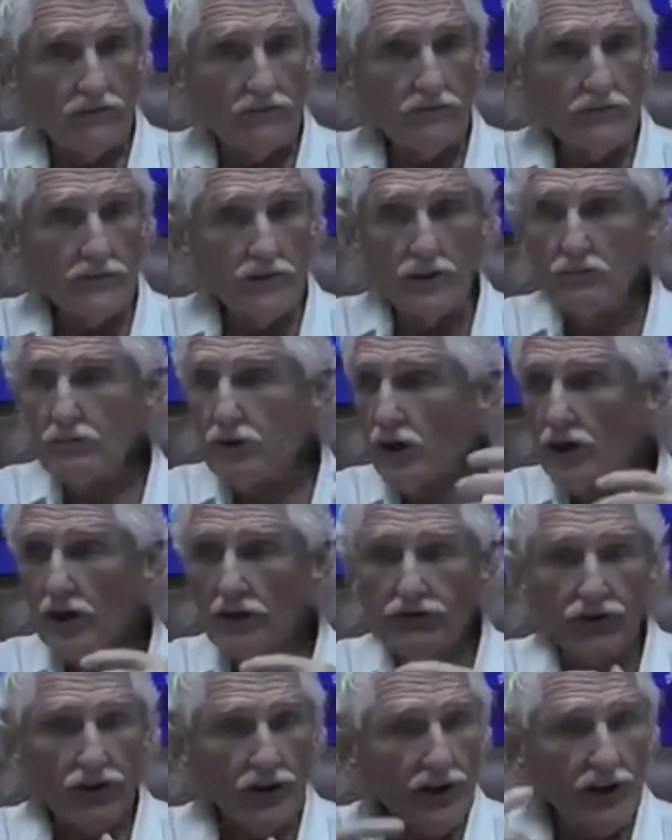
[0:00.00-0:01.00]
You burn
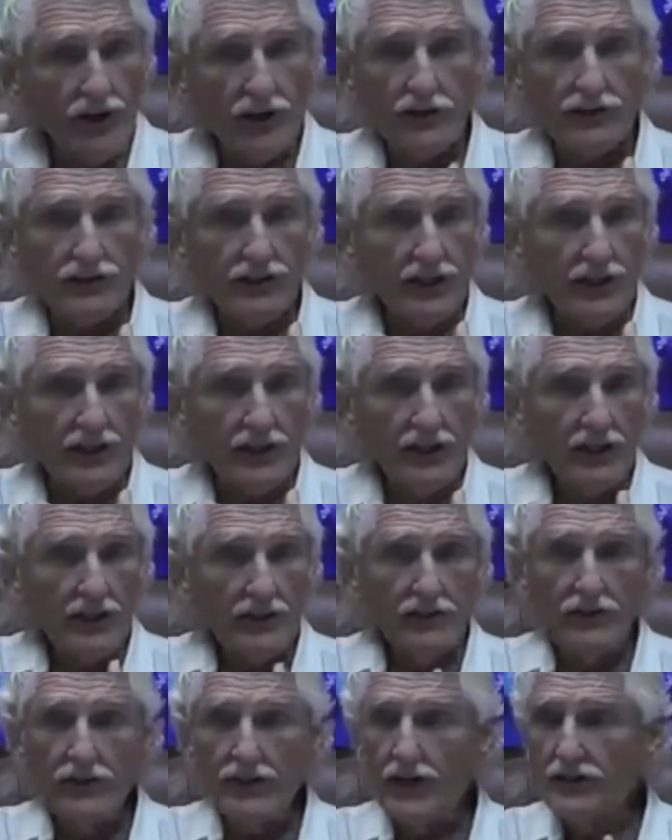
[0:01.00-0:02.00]
it for energy.
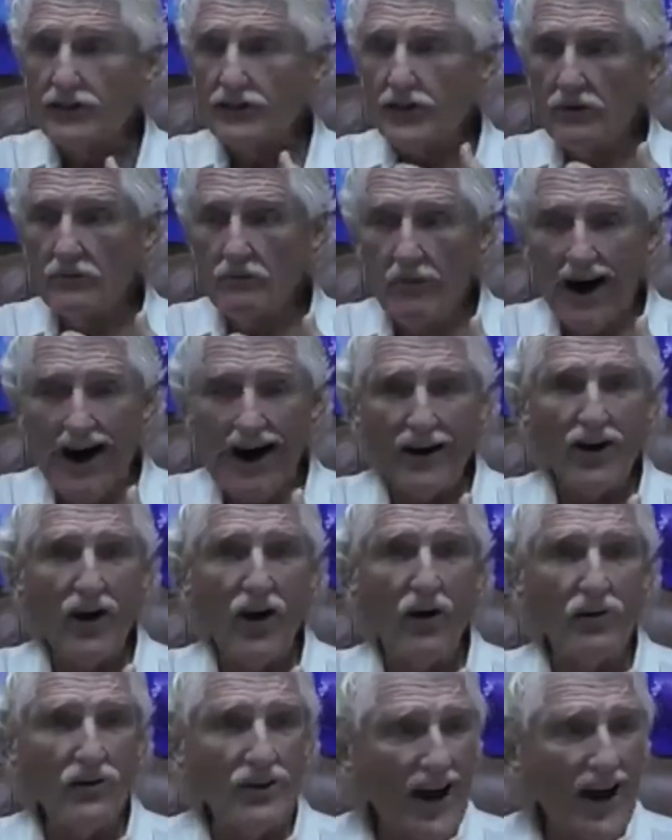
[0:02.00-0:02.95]
You get your mono,